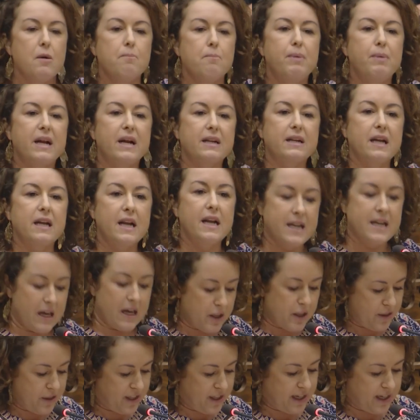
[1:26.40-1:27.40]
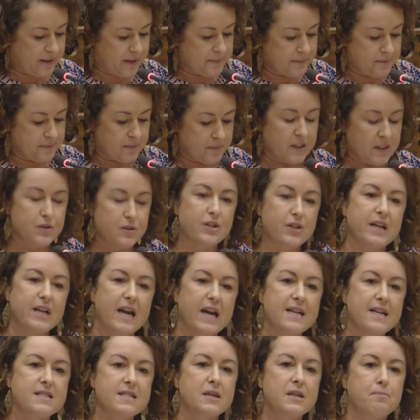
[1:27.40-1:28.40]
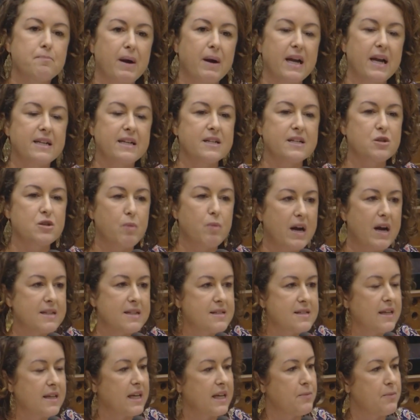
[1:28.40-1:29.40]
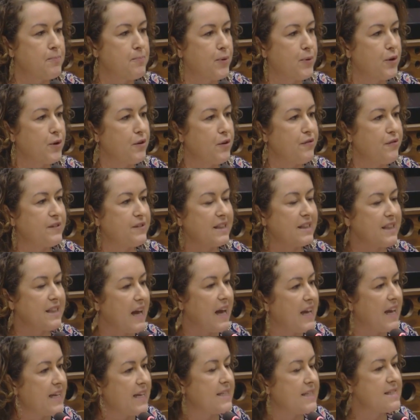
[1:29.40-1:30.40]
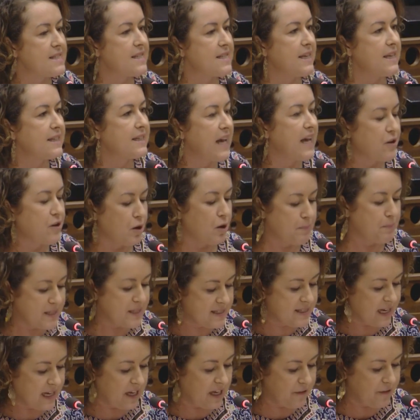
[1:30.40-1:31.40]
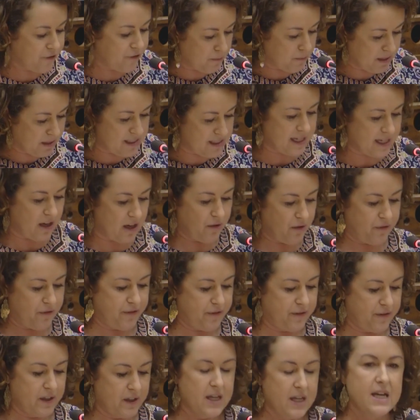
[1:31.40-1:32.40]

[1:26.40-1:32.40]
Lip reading: But another thing, today's debate is once again proof that the ANC cannot be saved from itself.